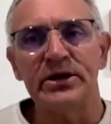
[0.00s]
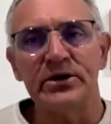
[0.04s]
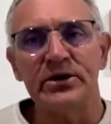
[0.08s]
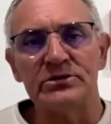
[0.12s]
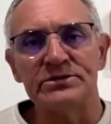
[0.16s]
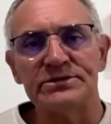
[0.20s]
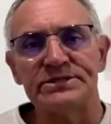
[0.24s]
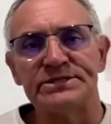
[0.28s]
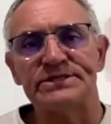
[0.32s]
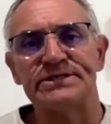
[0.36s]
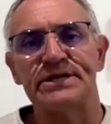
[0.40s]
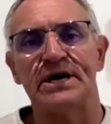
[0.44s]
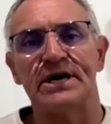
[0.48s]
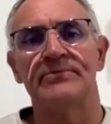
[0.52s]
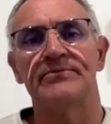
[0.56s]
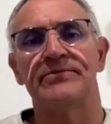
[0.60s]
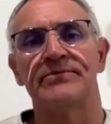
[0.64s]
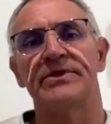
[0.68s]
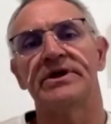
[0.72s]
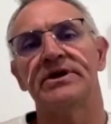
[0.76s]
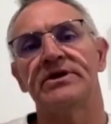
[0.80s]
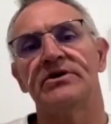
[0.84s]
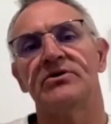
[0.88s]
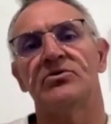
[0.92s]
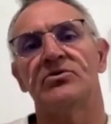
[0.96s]
on
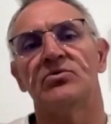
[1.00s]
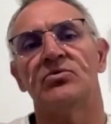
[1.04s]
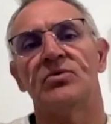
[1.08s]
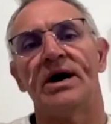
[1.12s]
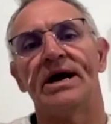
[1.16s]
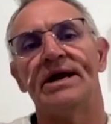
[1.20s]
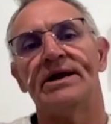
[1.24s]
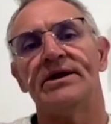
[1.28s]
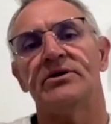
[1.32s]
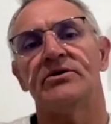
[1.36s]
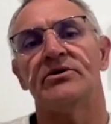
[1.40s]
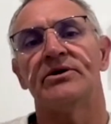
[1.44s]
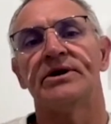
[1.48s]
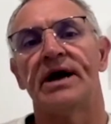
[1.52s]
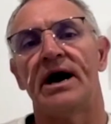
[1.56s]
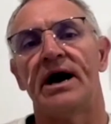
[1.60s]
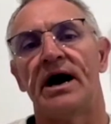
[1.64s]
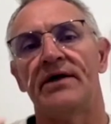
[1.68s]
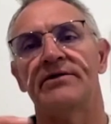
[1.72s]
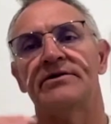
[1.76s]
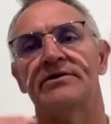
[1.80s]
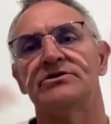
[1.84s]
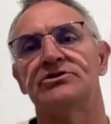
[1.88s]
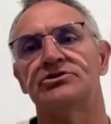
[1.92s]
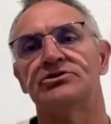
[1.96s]
something or waiting on
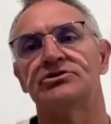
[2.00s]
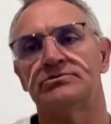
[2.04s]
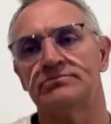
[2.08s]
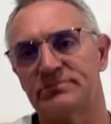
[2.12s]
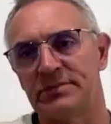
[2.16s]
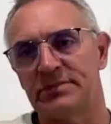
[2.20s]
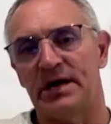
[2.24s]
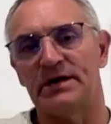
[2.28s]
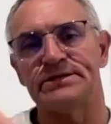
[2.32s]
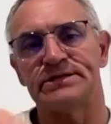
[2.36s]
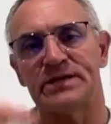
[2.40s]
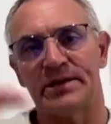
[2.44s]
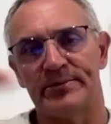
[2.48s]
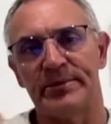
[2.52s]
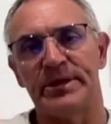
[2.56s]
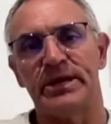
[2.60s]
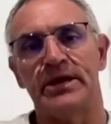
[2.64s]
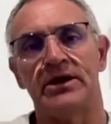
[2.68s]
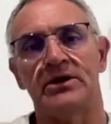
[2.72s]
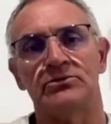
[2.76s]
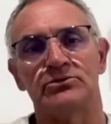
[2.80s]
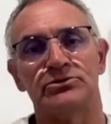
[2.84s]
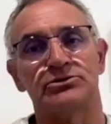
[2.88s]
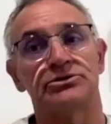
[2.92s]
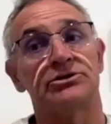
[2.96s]
something
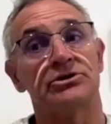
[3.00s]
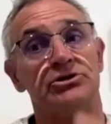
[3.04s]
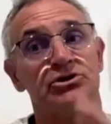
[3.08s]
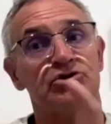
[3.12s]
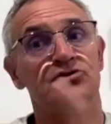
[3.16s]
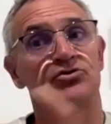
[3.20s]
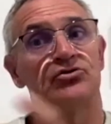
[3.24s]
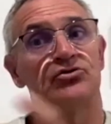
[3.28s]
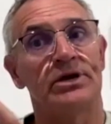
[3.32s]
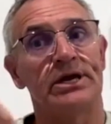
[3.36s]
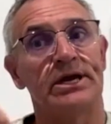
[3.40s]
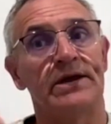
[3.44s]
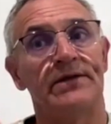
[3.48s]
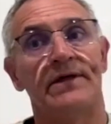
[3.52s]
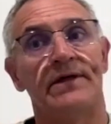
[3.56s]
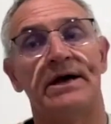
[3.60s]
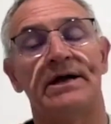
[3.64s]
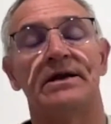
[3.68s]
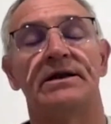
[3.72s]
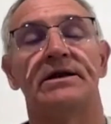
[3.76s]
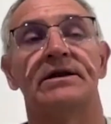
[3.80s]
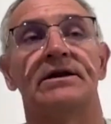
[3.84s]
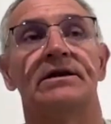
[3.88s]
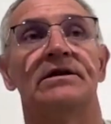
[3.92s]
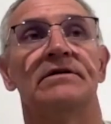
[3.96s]
else to trigger
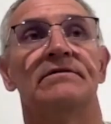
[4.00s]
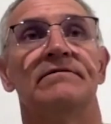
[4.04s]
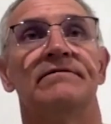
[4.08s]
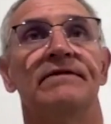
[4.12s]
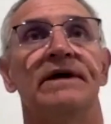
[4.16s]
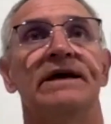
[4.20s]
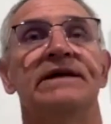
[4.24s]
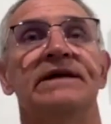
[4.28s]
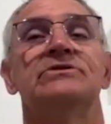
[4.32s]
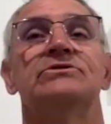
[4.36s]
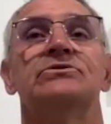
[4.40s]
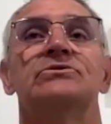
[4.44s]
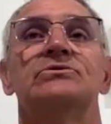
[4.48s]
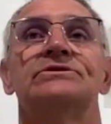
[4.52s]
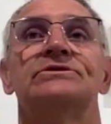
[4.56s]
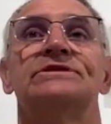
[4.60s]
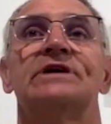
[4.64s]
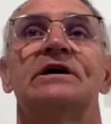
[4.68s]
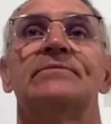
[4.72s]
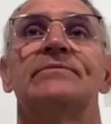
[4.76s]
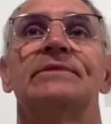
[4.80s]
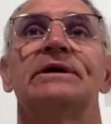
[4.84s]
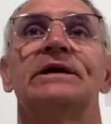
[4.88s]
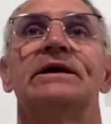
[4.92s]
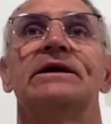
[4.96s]
that little event or
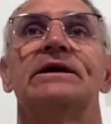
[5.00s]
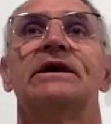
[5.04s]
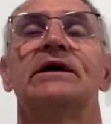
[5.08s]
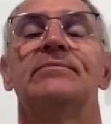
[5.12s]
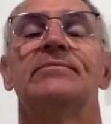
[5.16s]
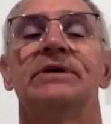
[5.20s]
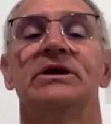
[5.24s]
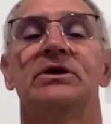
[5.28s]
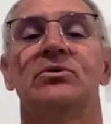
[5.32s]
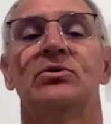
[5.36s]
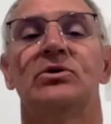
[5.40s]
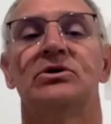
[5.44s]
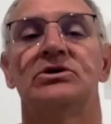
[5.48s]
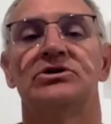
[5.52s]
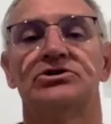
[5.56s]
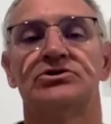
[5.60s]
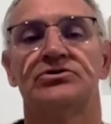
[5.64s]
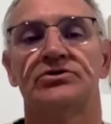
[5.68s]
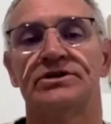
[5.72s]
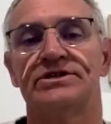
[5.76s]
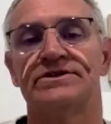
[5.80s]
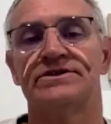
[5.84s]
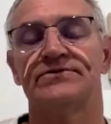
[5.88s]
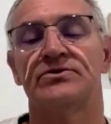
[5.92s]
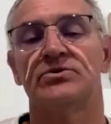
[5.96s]
something, it can be quite
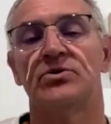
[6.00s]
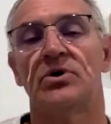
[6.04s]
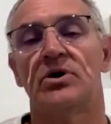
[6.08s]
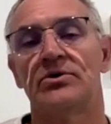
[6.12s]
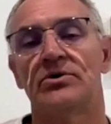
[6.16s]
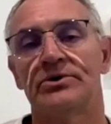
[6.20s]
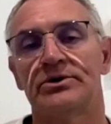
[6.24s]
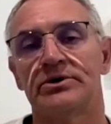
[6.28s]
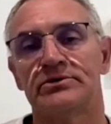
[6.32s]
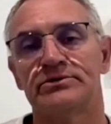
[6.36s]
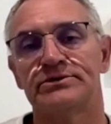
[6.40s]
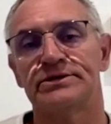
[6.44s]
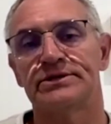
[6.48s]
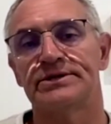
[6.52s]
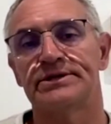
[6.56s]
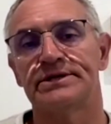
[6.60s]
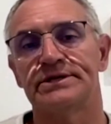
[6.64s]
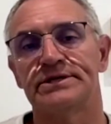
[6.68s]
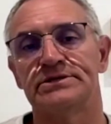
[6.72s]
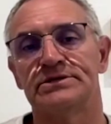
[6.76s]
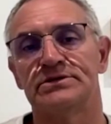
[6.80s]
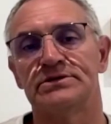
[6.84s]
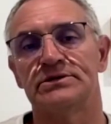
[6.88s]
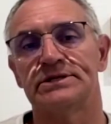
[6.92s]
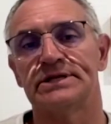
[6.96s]
stressful holding on to
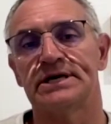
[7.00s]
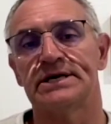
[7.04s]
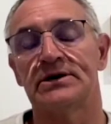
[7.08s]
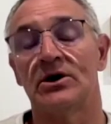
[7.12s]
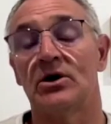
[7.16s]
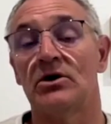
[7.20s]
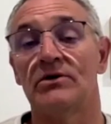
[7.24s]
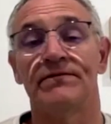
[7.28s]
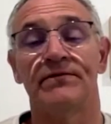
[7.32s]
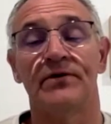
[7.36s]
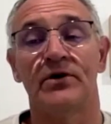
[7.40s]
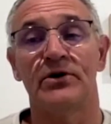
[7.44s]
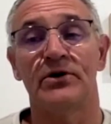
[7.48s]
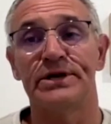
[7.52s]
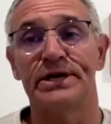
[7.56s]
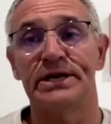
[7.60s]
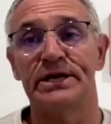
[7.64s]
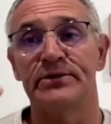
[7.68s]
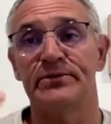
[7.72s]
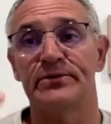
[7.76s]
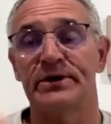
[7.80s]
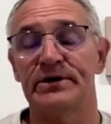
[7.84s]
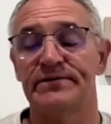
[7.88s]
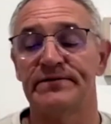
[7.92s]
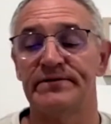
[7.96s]
things like that, I find,
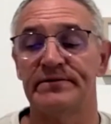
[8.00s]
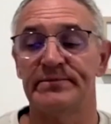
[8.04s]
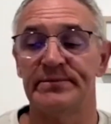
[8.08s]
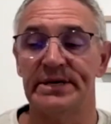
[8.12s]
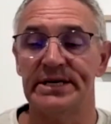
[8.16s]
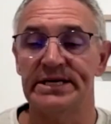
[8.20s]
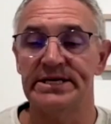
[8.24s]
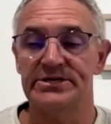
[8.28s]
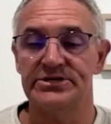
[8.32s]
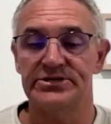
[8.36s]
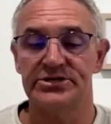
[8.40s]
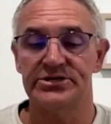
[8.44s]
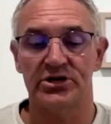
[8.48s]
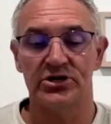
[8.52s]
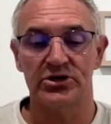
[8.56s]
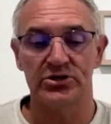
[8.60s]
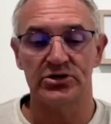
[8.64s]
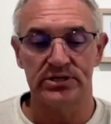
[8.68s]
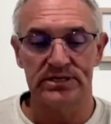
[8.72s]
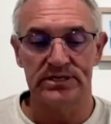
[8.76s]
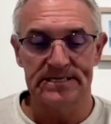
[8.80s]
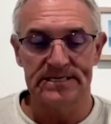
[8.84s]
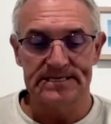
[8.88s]
anyway, for me. So